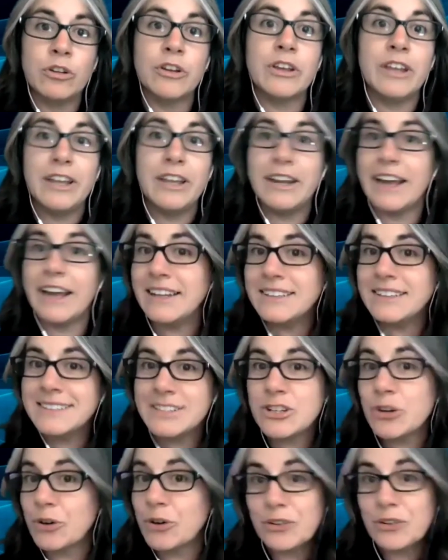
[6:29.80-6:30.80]
looking at
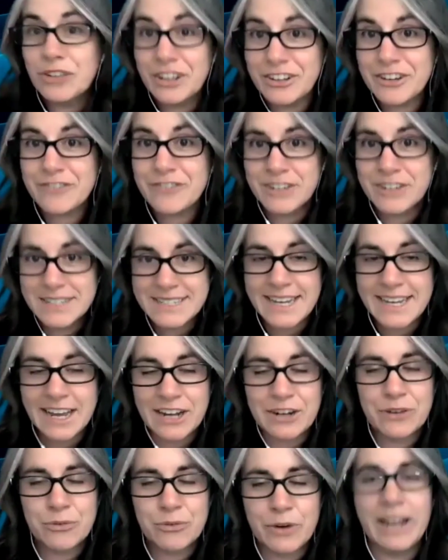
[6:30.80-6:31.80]
totally different
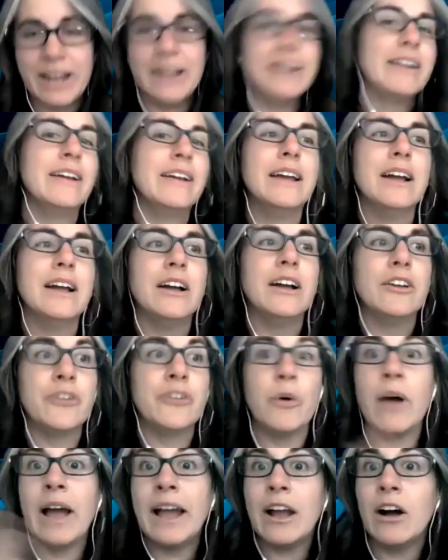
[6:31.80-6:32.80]
data, right?
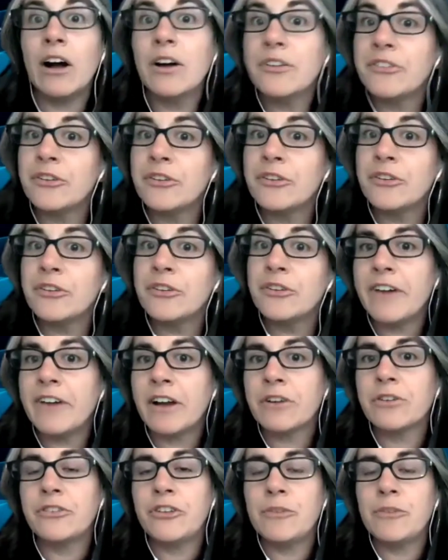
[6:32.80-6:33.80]
So I also am a
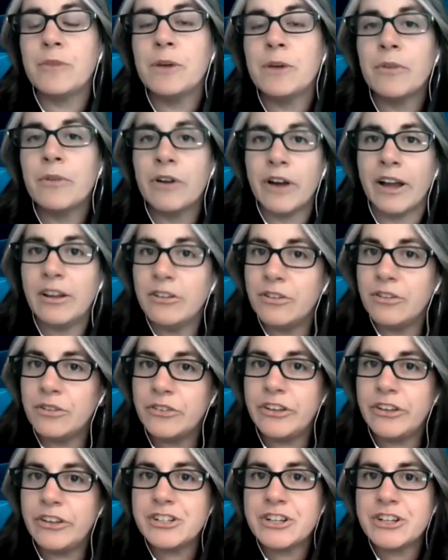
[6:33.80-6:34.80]
faculty member. I do
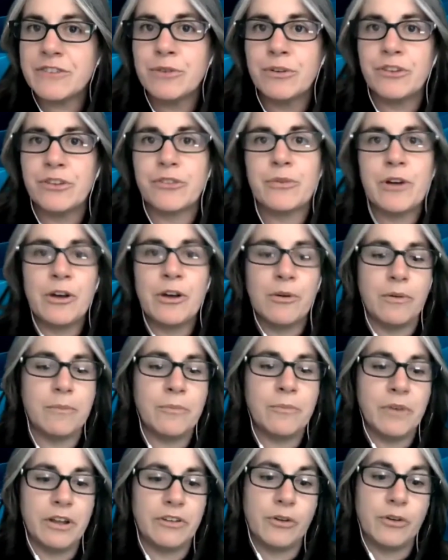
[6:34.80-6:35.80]
teach every once in a while,
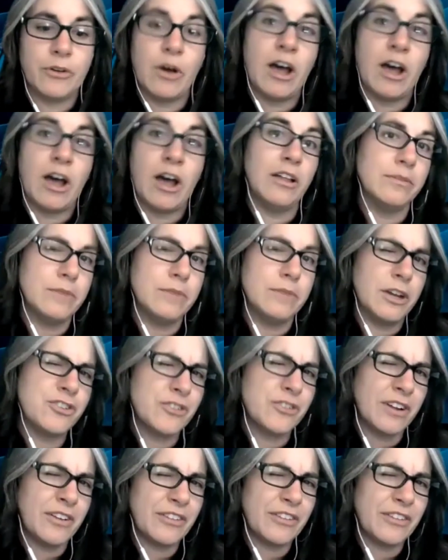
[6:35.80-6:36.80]
but so I'll
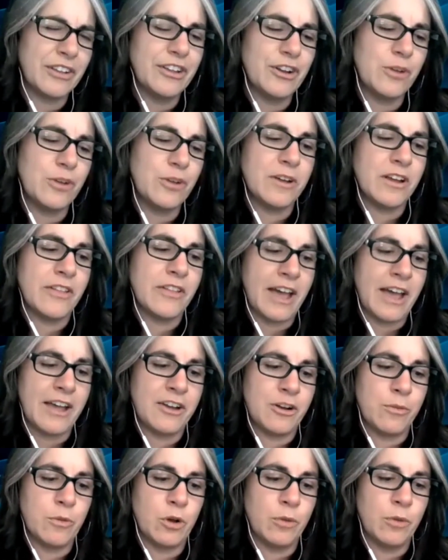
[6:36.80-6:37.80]
address a little bit of that
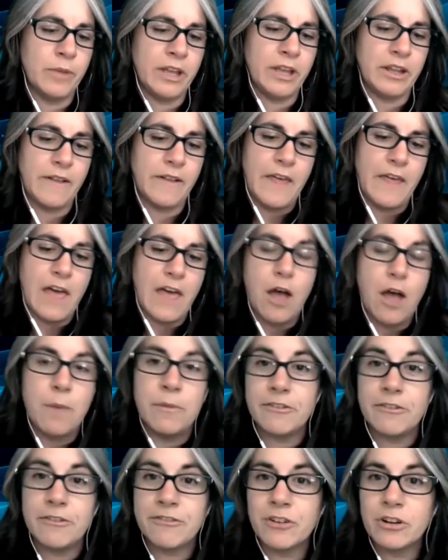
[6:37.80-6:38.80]
in a moment.
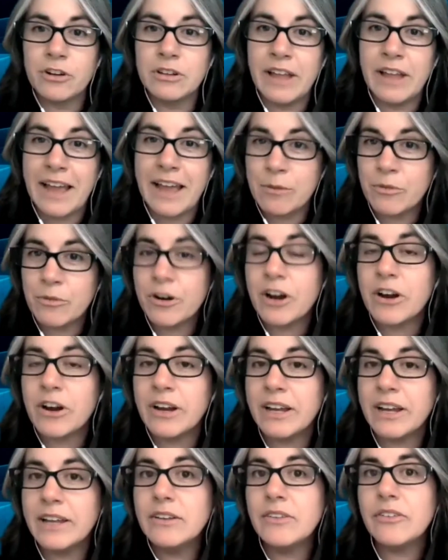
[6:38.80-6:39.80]
But for
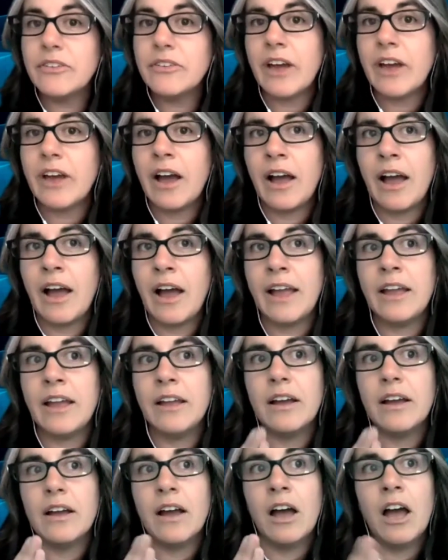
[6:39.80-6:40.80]
librarians, I
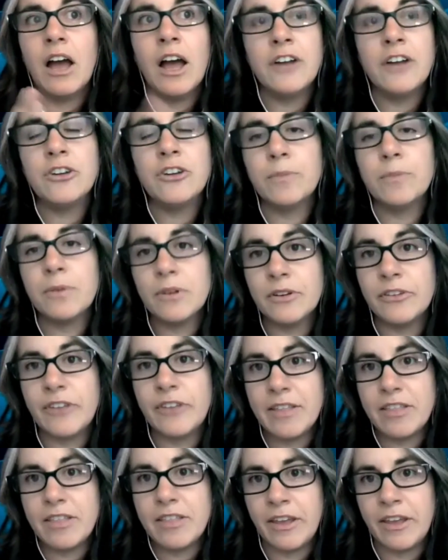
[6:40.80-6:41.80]

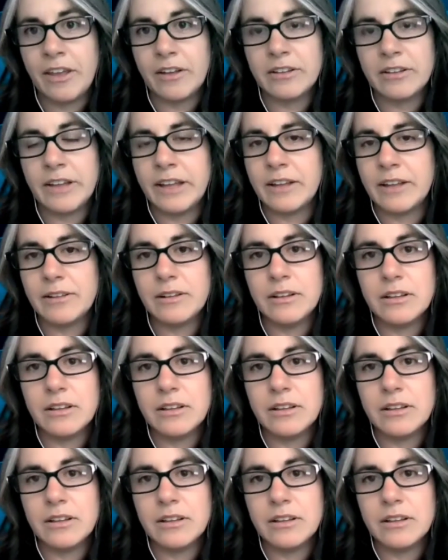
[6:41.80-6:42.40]
100% think, like,